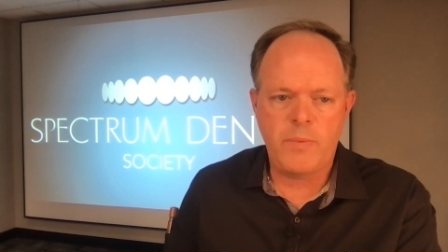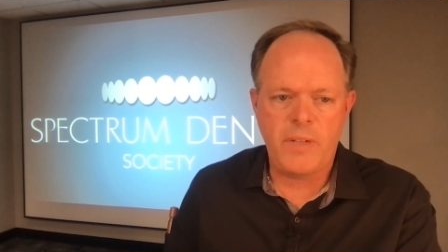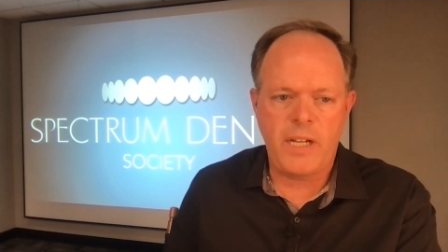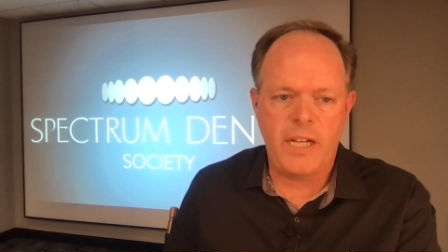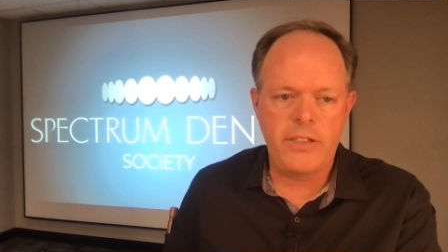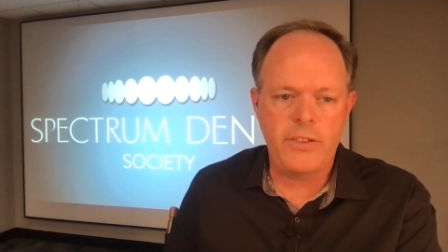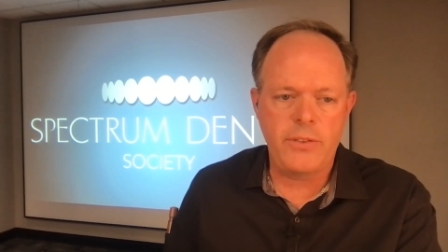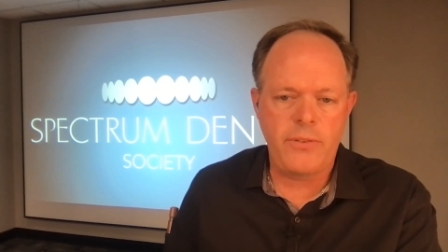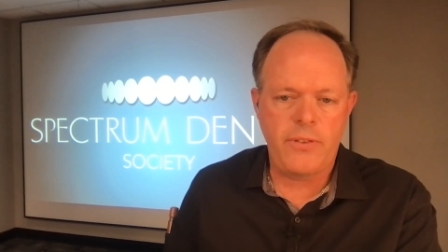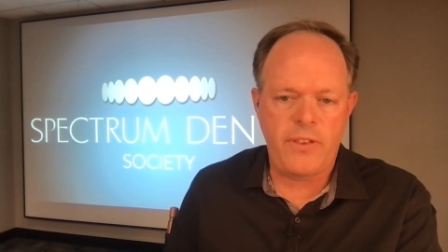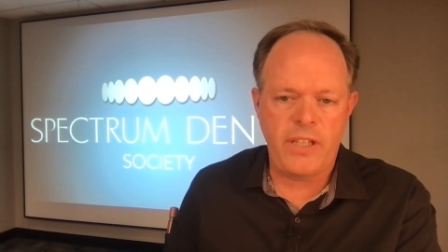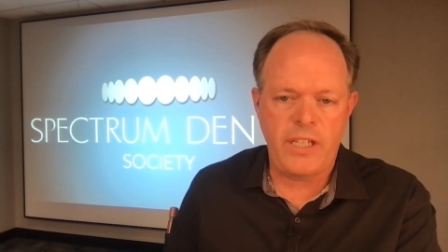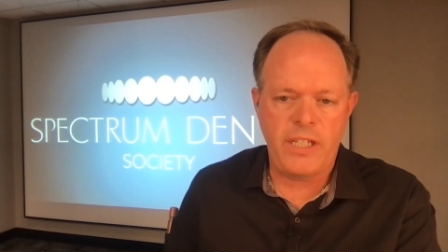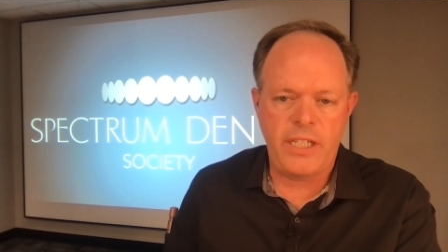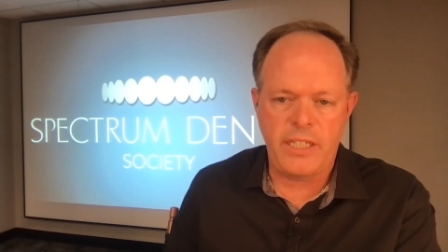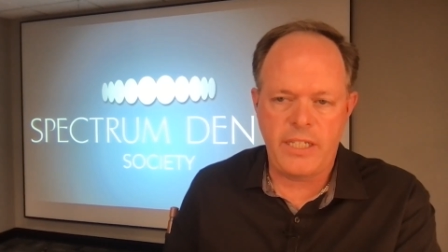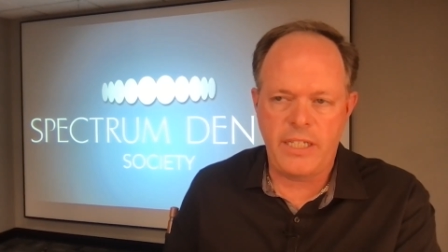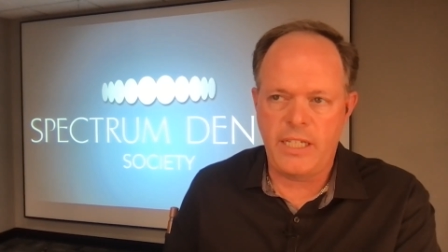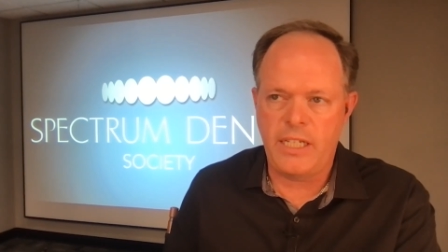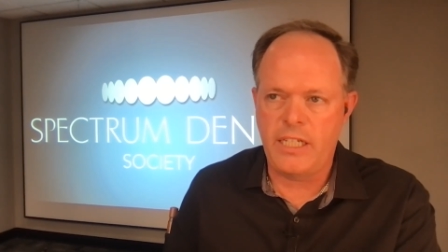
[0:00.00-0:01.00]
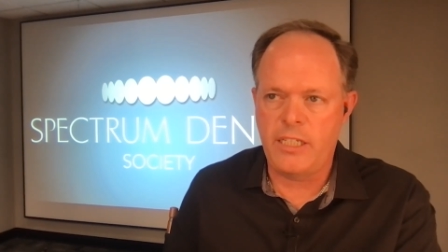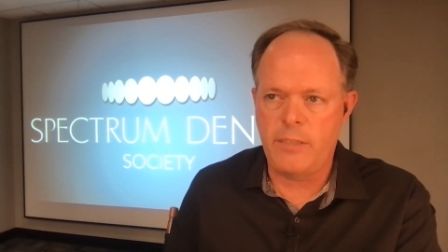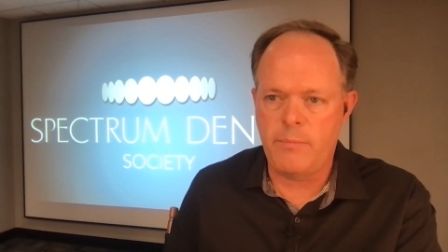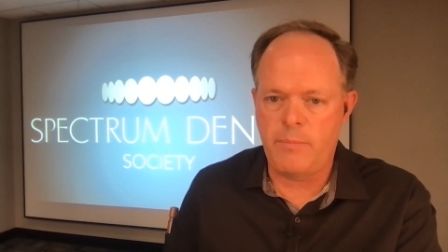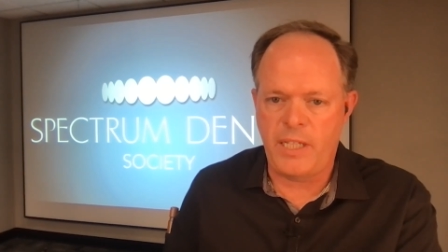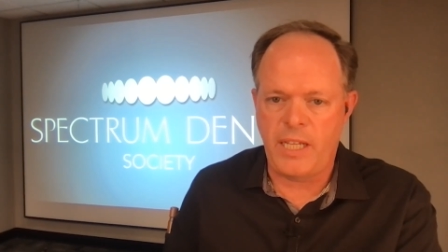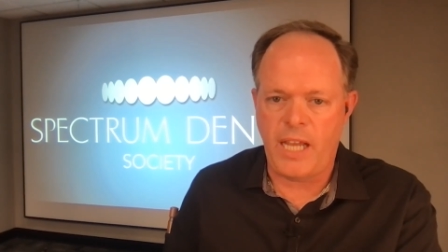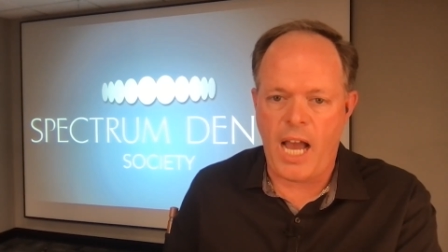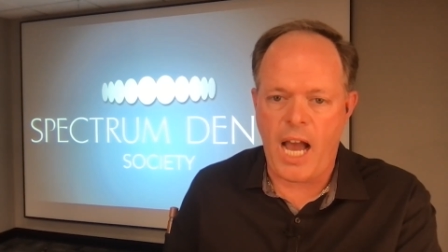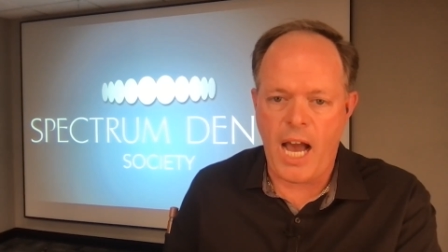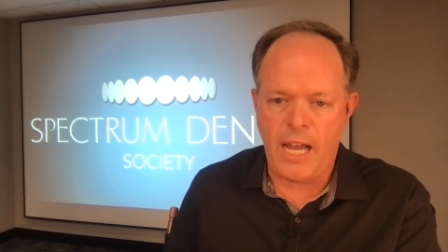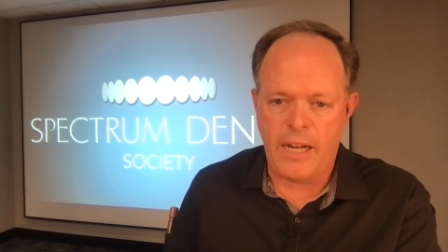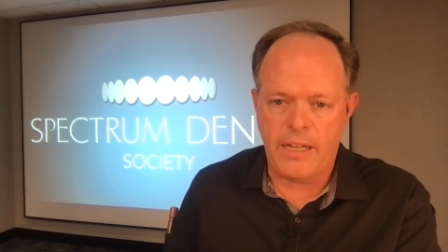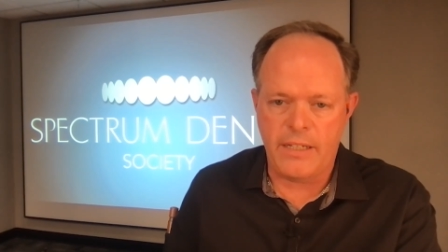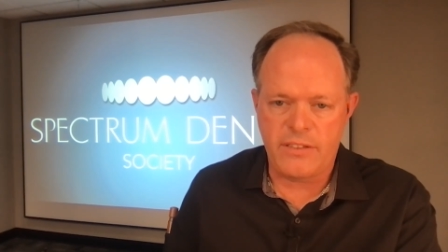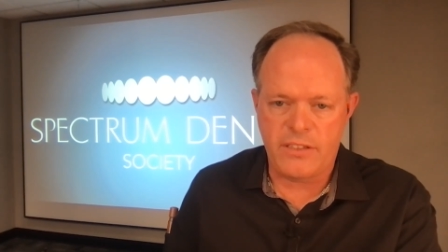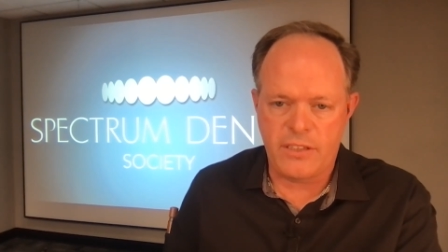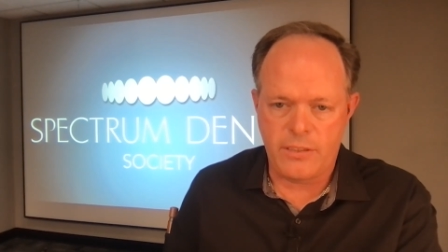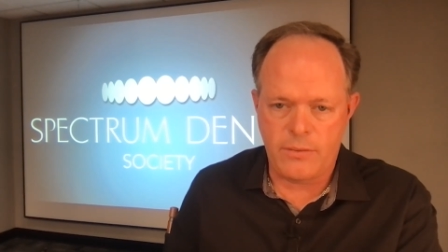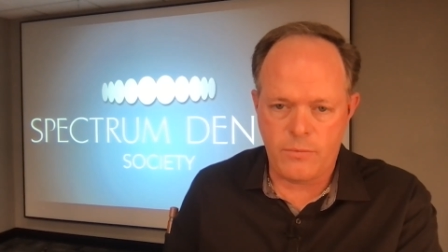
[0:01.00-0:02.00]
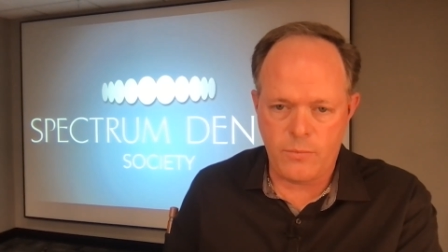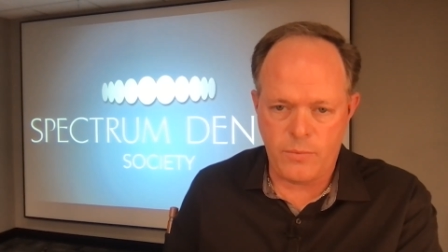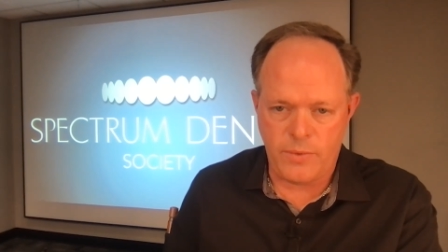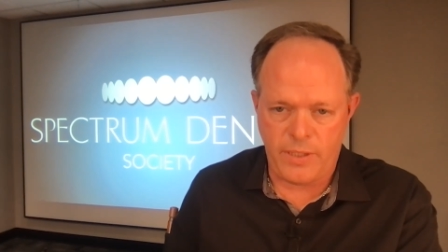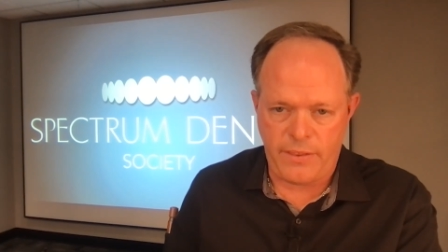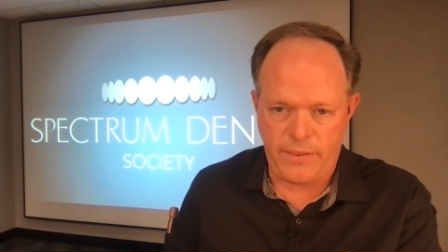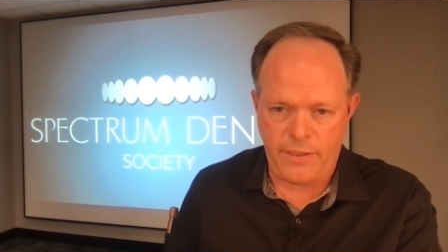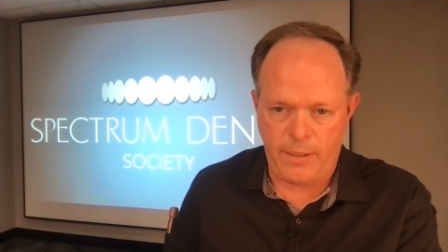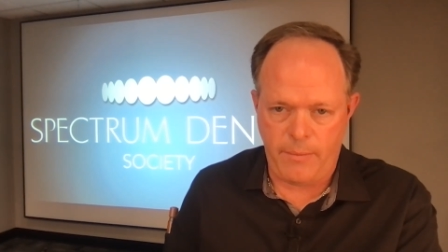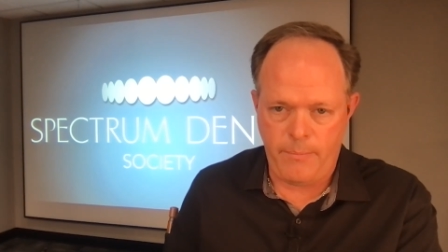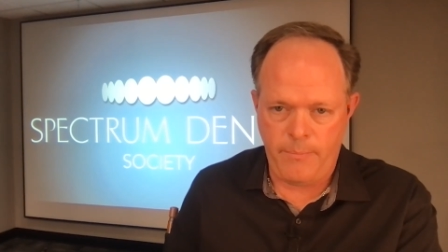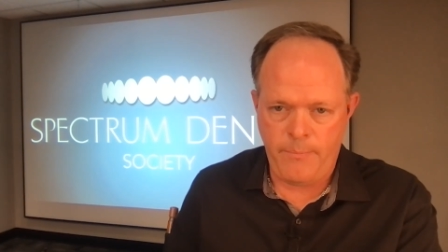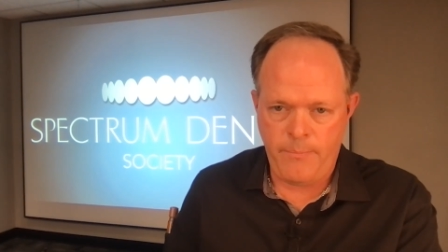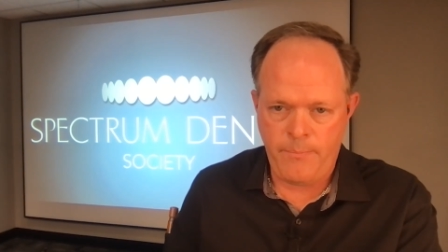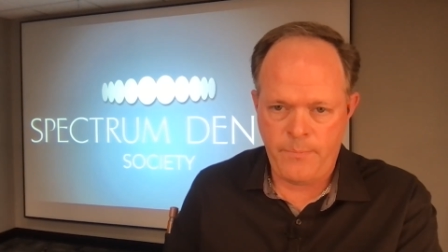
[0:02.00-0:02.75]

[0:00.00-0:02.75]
but I do think you need to be honest with them.